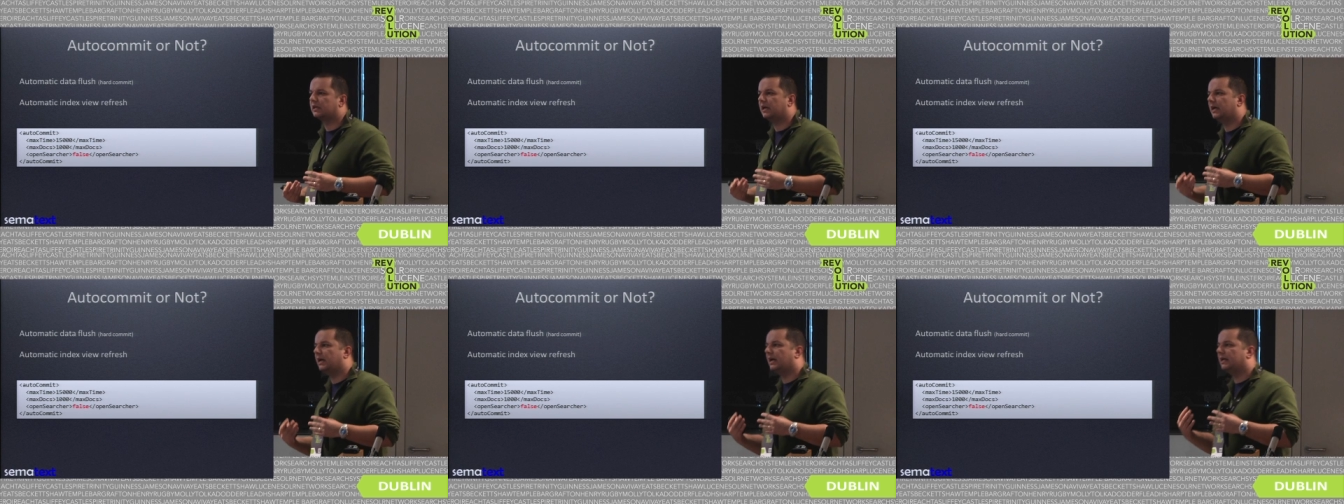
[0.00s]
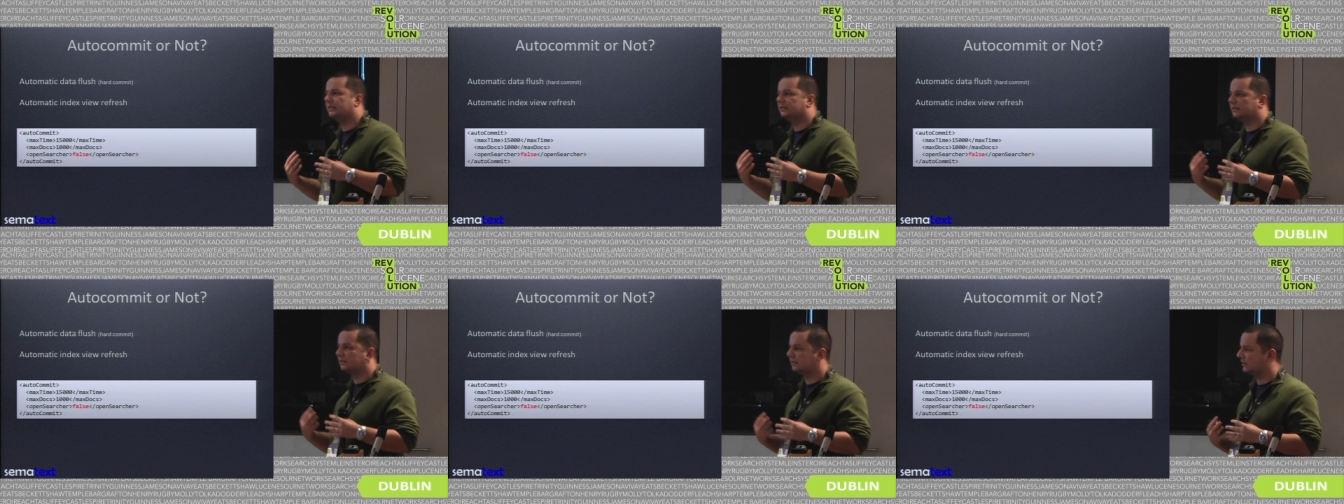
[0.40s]

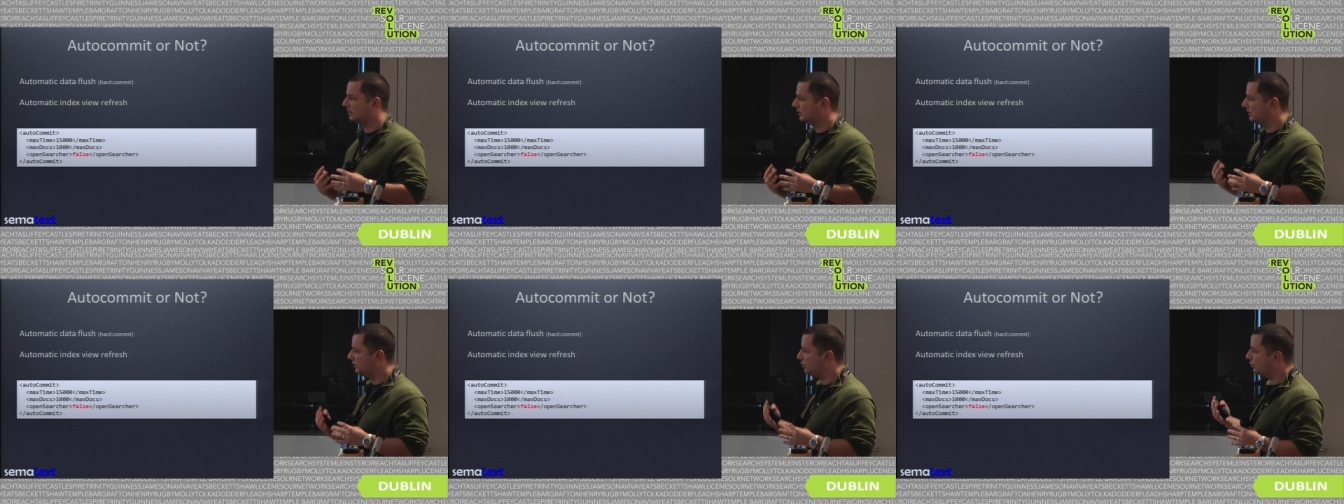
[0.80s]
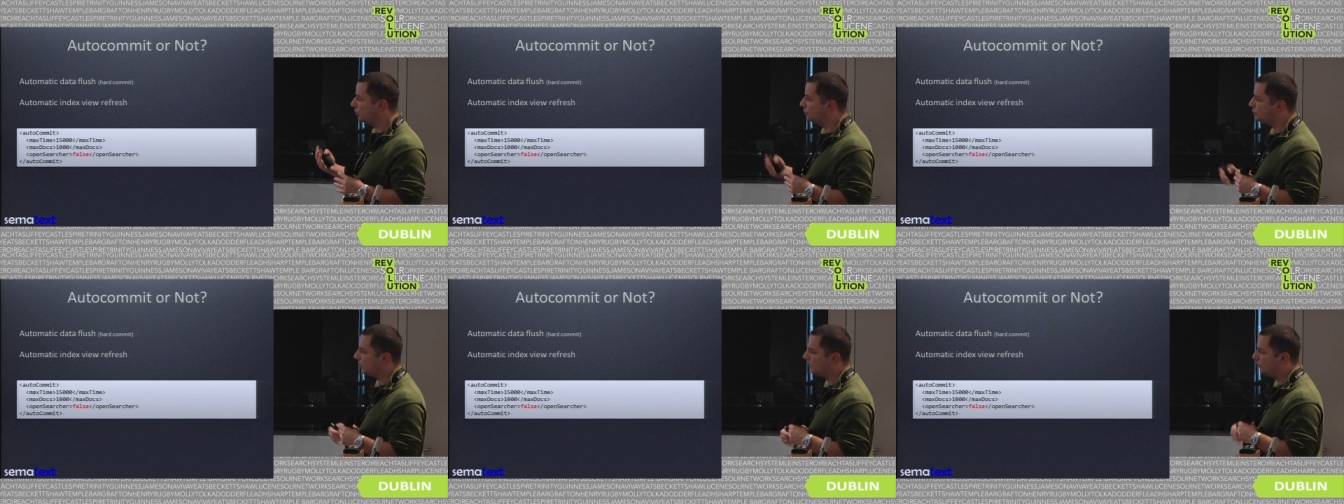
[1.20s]
and uh, you
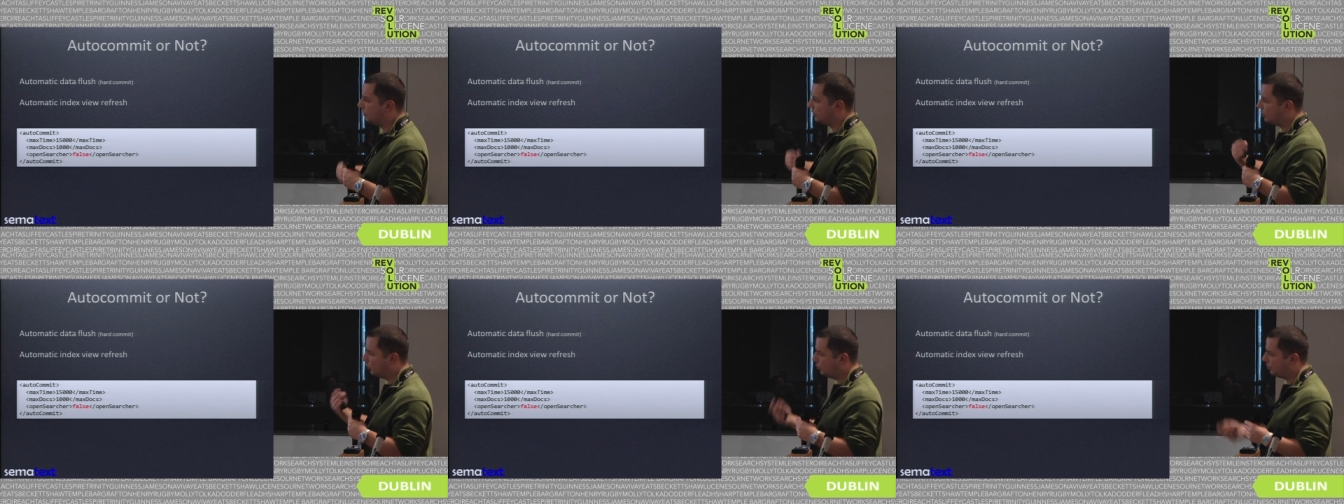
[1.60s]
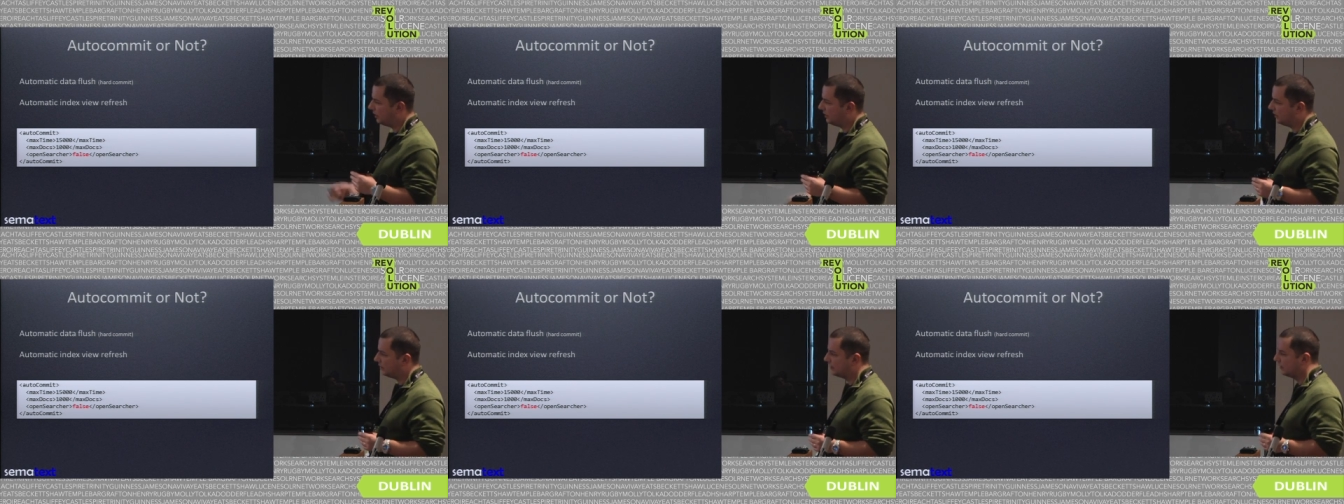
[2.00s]
want to avoid opening.